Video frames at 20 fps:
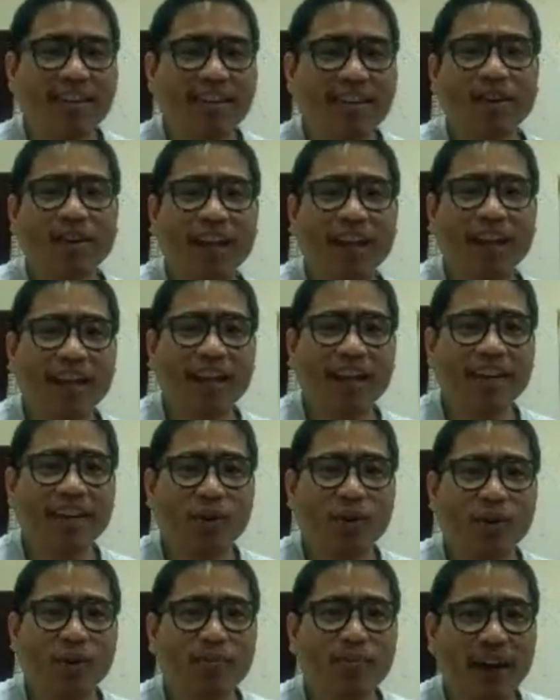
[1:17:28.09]
okay,
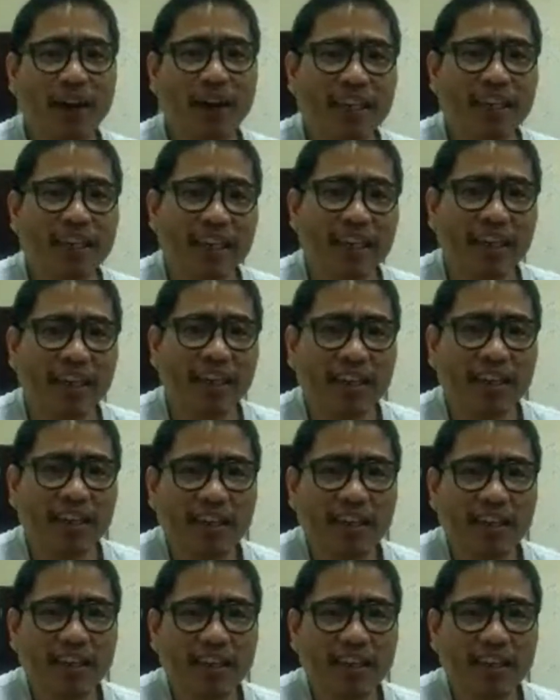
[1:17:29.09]
in our body.